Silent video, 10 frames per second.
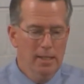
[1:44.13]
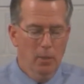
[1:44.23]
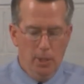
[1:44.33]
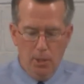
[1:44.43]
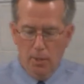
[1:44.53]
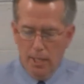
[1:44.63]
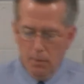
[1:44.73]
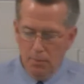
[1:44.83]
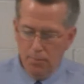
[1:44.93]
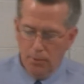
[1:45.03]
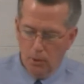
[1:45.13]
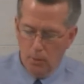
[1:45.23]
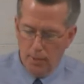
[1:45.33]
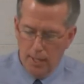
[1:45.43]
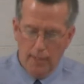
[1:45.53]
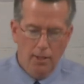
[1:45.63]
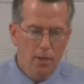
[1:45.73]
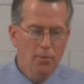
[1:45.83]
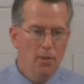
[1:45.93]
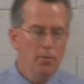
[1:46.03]
uh, we do need to be filled with that
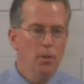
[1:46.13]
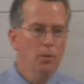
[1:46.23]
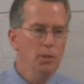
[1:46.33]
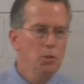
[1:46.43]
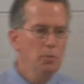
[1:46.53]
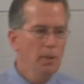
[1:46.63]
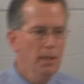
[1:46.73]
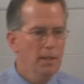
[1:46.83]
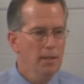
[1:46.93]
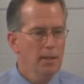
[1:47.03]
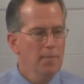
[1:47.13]
love of the Holy Spirit.